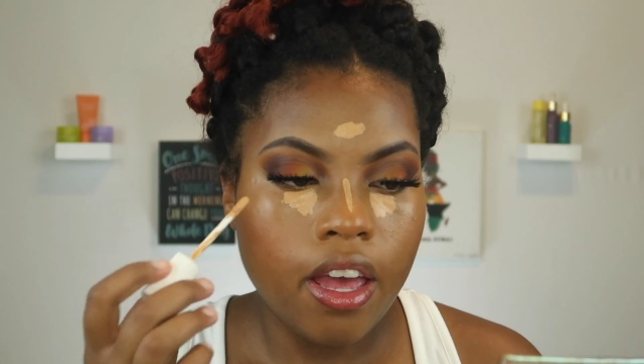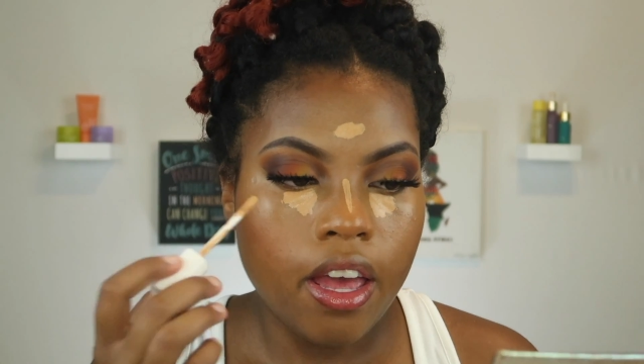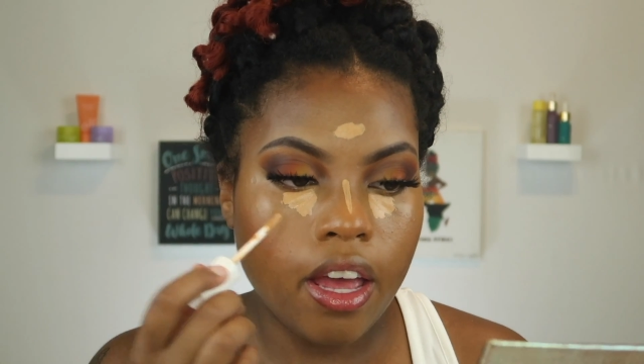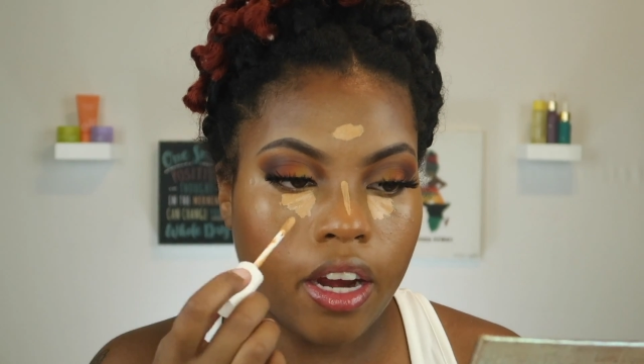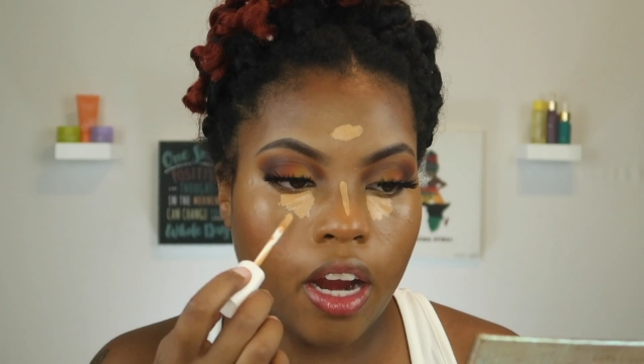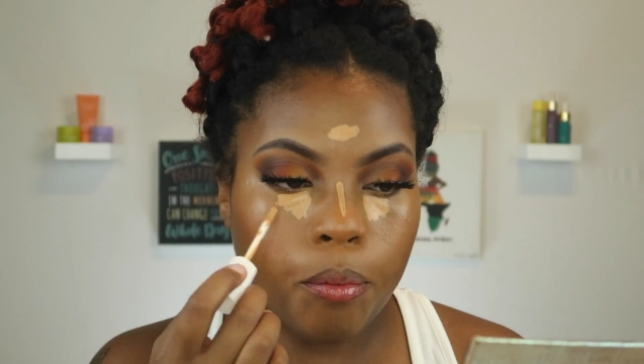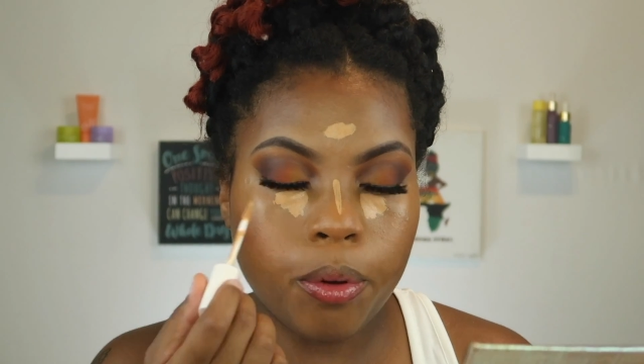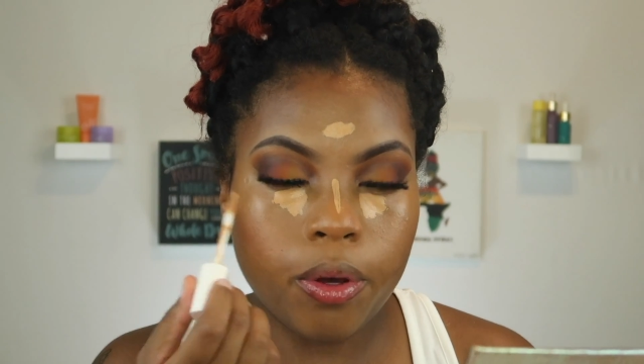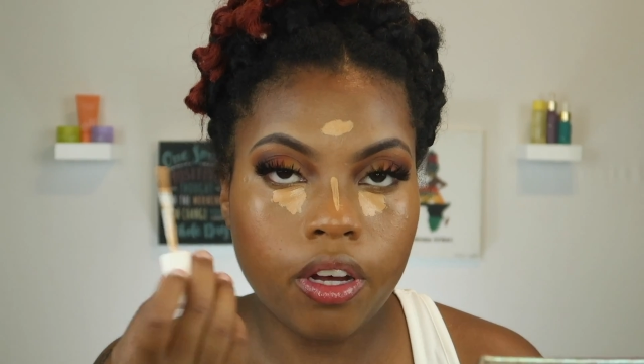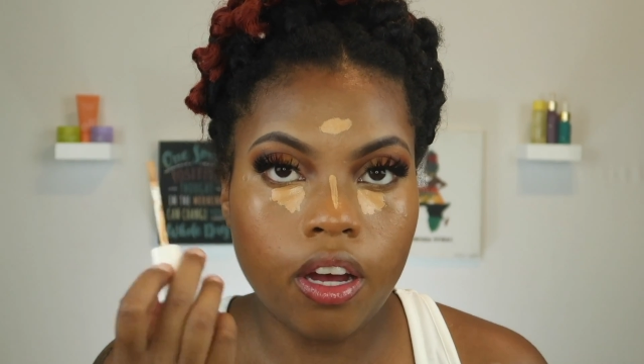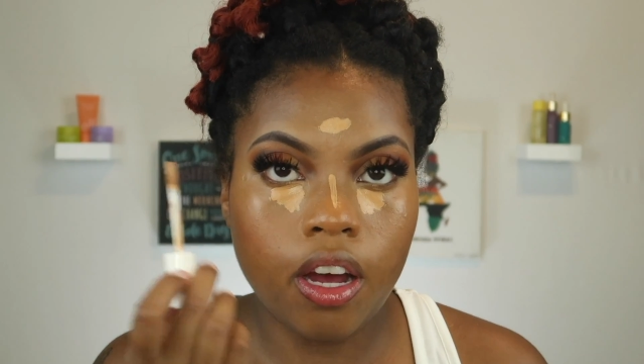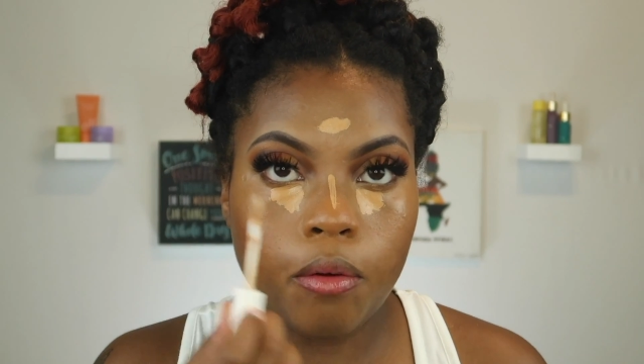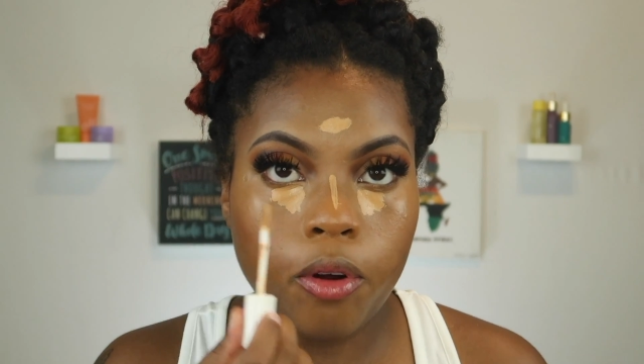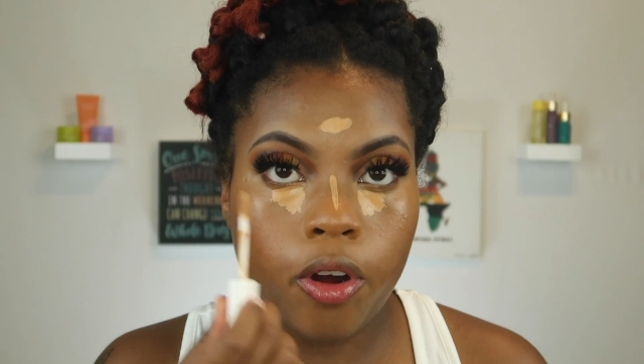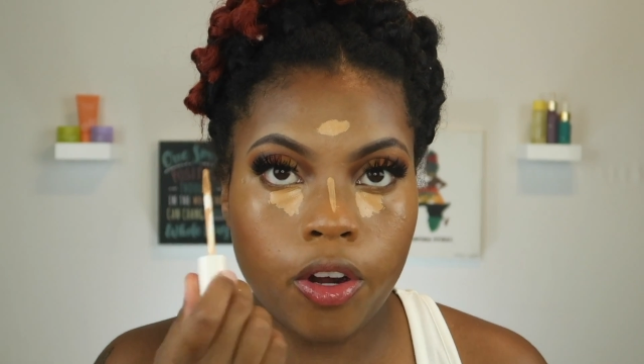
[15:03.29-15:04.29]
And I put
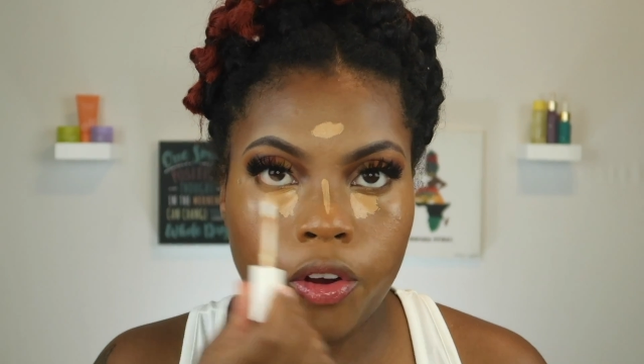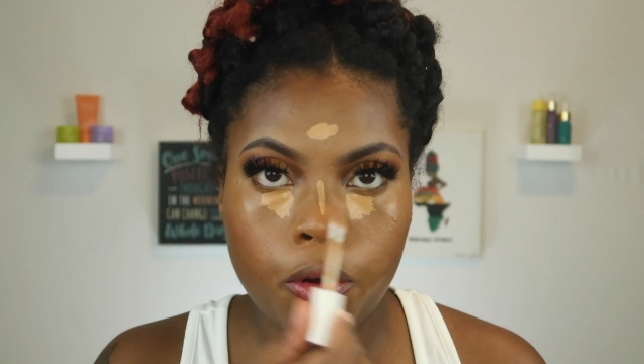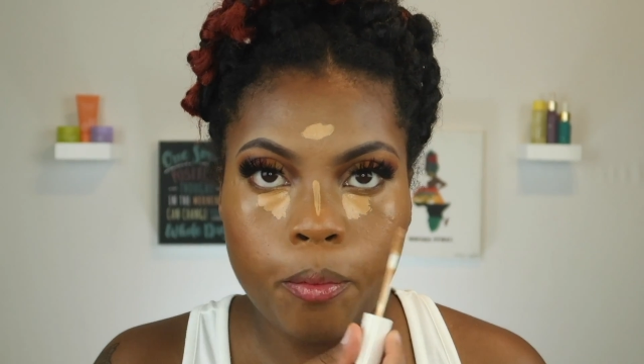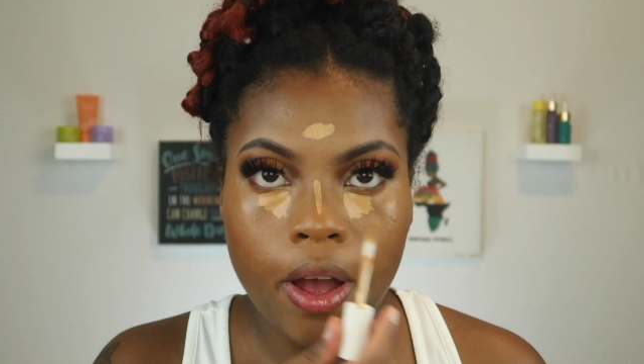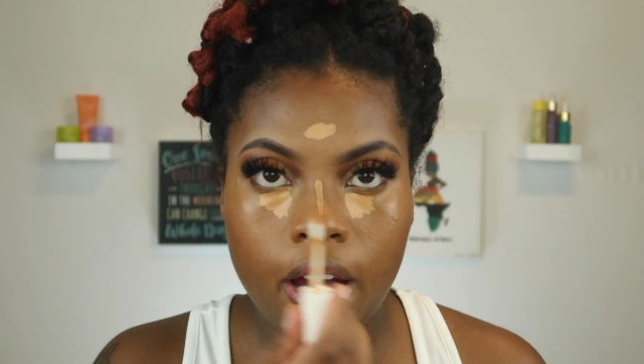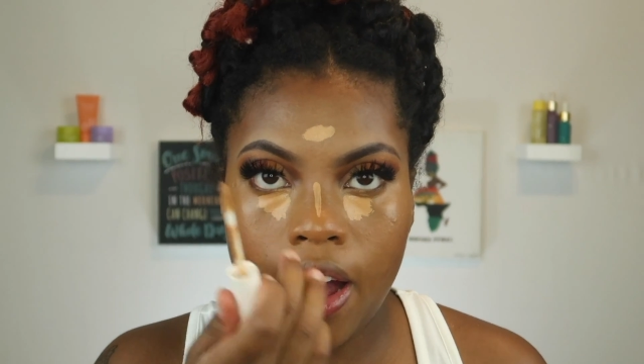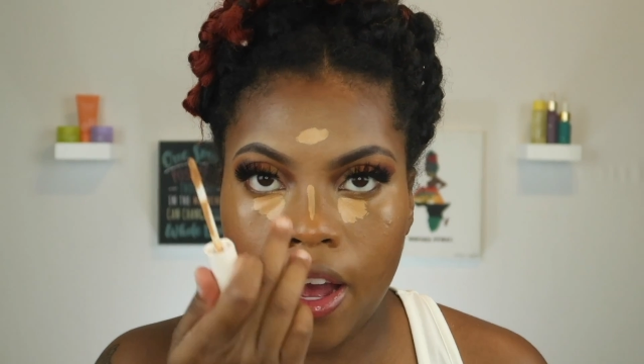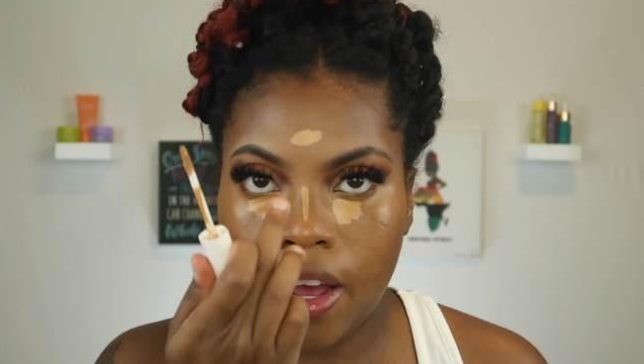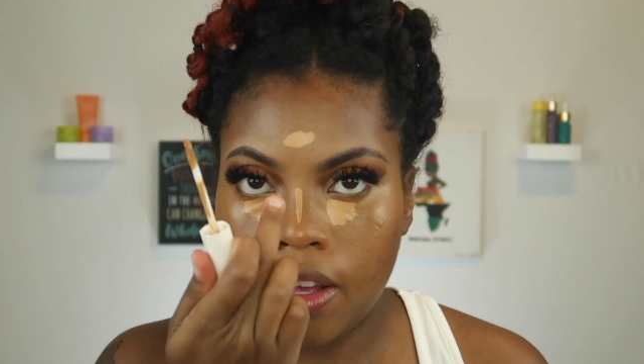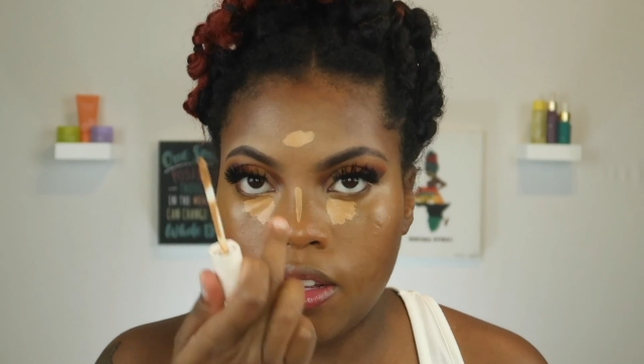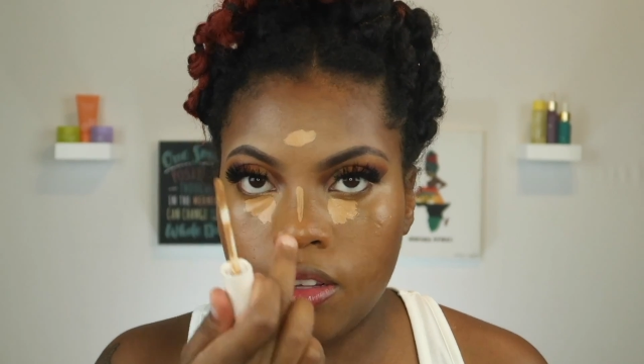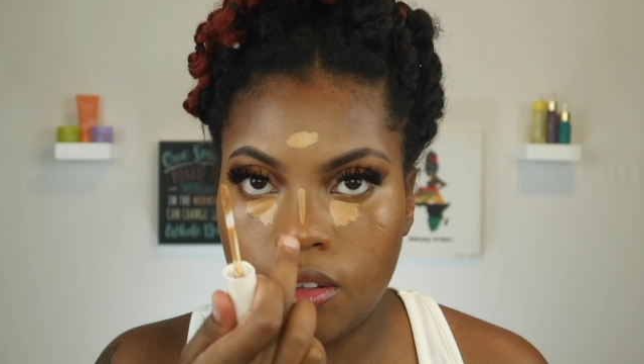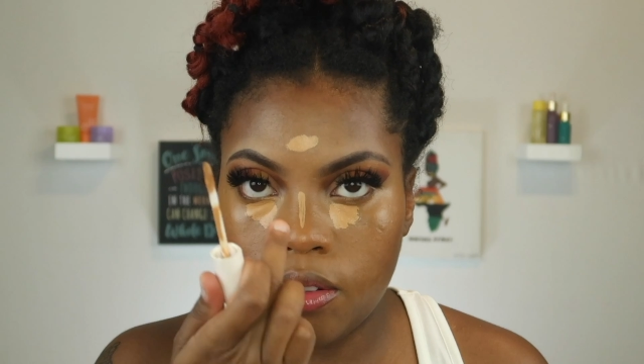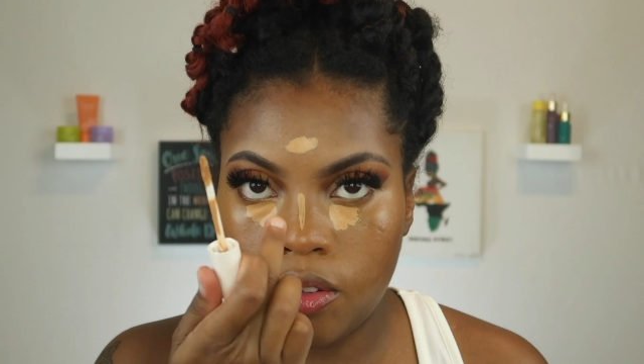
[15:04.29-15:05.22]
under my eye,